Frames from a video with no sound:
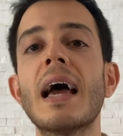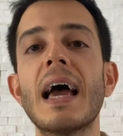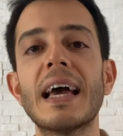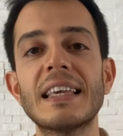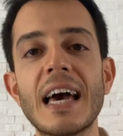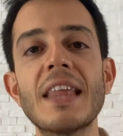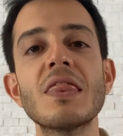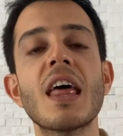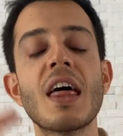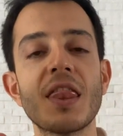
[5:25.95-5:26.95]
Again,
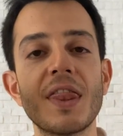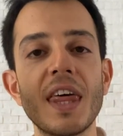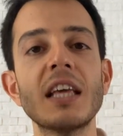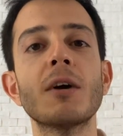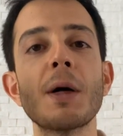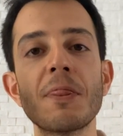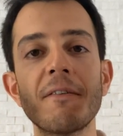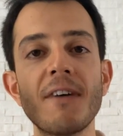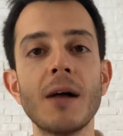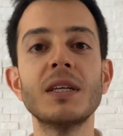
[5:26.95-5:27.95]
think about the
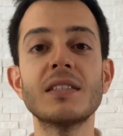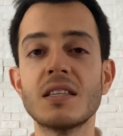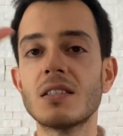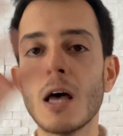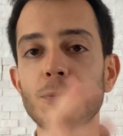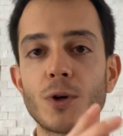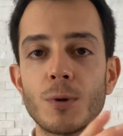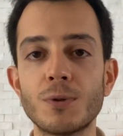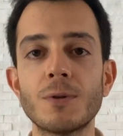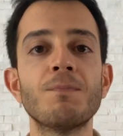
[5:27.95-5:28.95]
families and
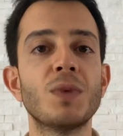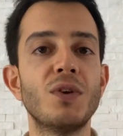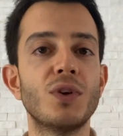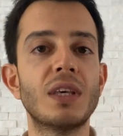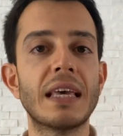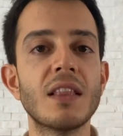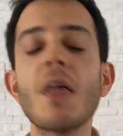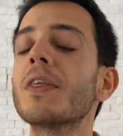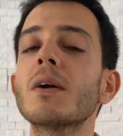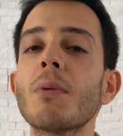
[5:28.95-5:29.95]
subgroups. If you cannot
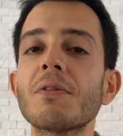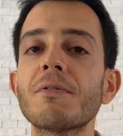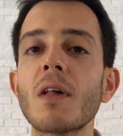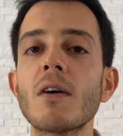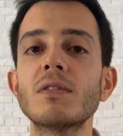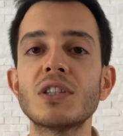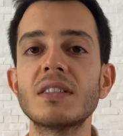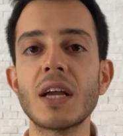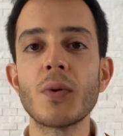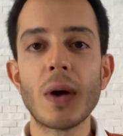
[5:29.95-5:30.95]
think about the flower, just
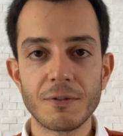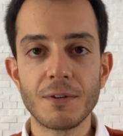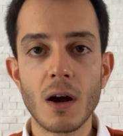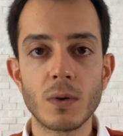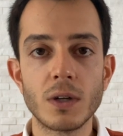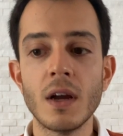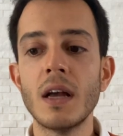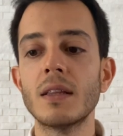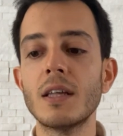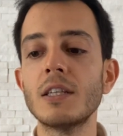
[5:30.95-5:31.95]
say red flower.
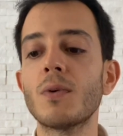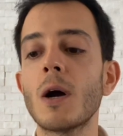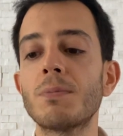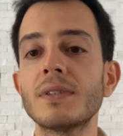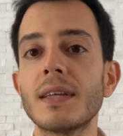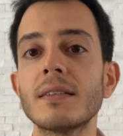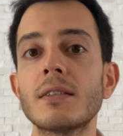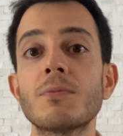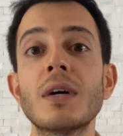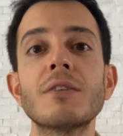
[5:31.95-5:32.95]
This wine presents
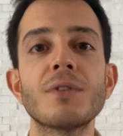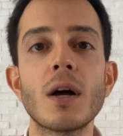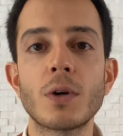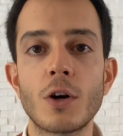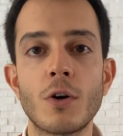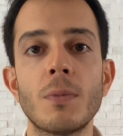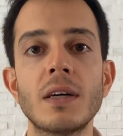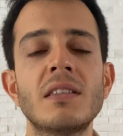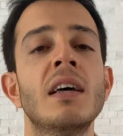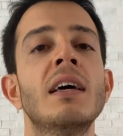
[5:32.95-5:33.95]
some red flower
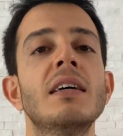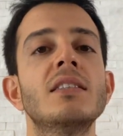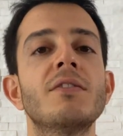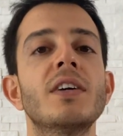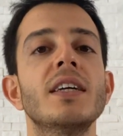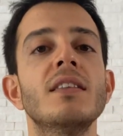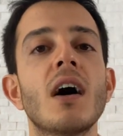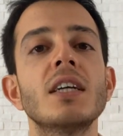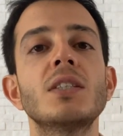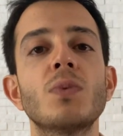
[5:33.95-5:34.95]
aromas, is a very
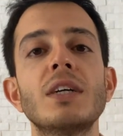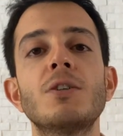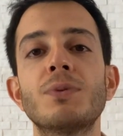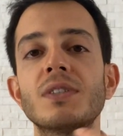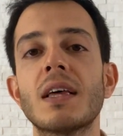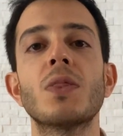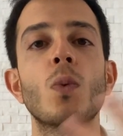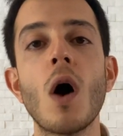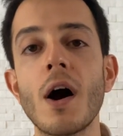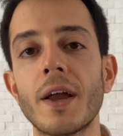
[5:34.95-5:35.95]
nice way to present the
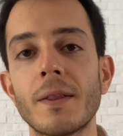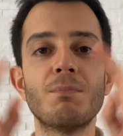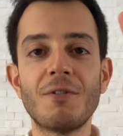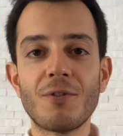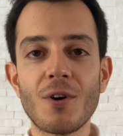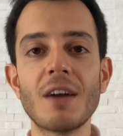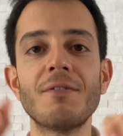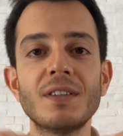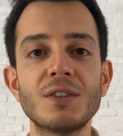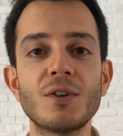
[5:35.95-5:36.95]
wine. Before I
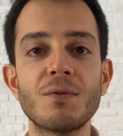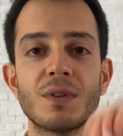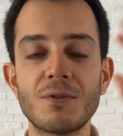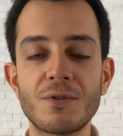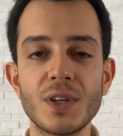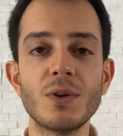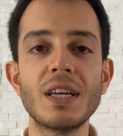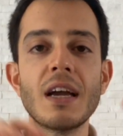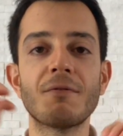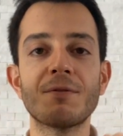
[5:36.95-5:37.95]
finish off this fruity
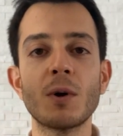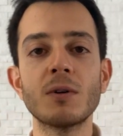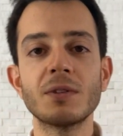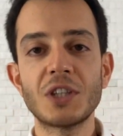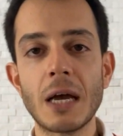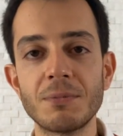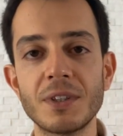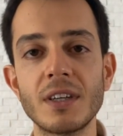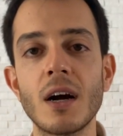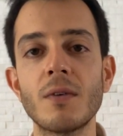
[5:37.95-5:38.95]
and floral
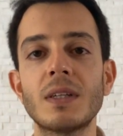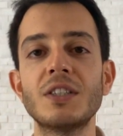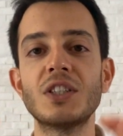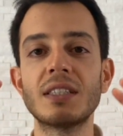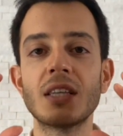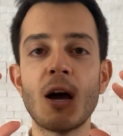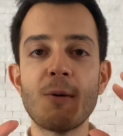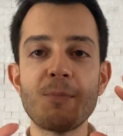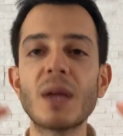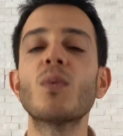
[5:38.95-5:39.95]
chapter, I want to just
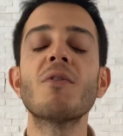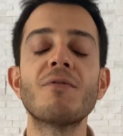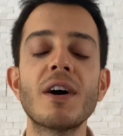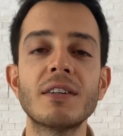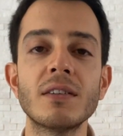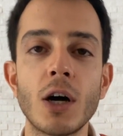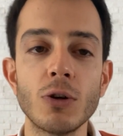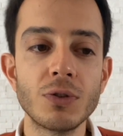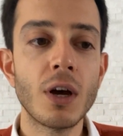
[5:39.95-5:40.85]
make one final note.